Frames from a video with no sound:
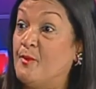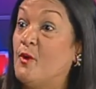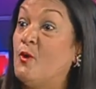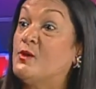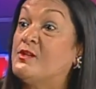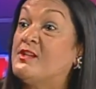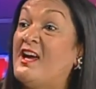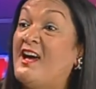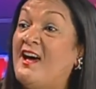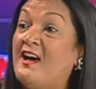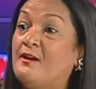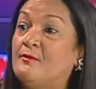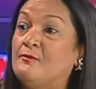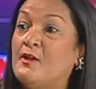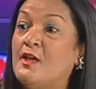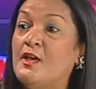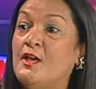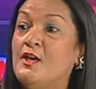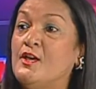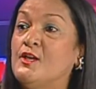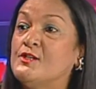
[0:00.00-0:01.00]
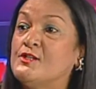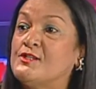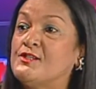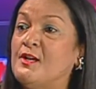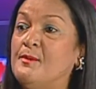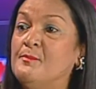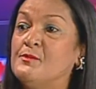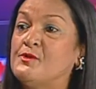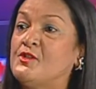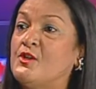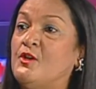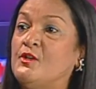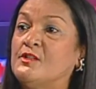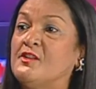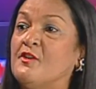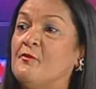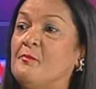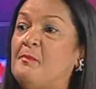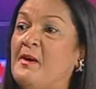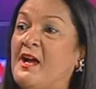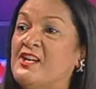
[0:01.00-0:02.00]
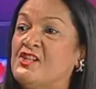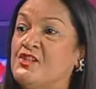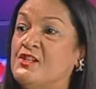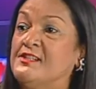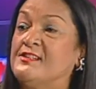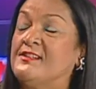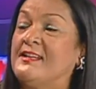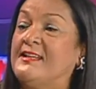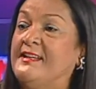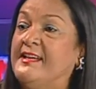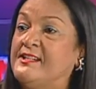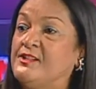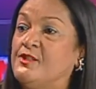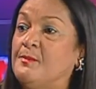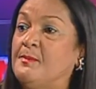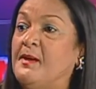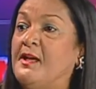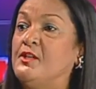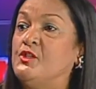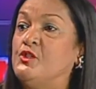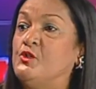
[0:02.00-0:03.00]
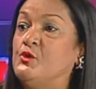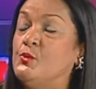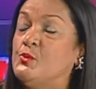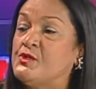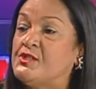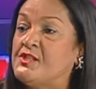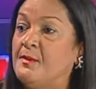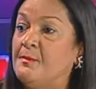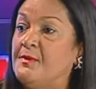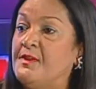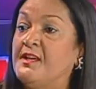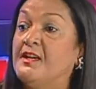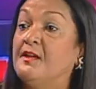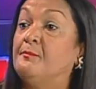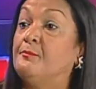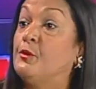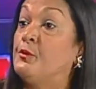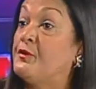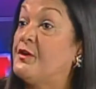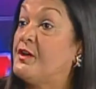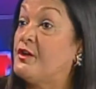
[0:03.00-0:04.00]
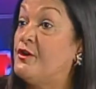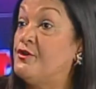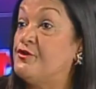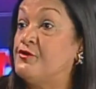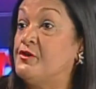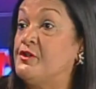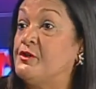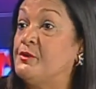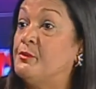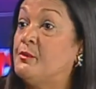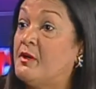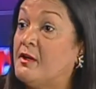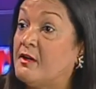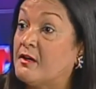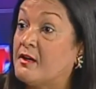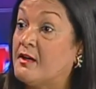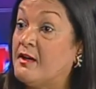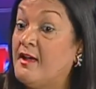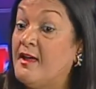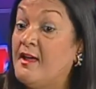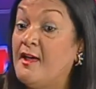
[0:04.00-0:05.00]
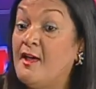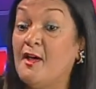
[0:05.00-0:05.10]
We ought to have some sort of passion to get up and do something and put the country to work,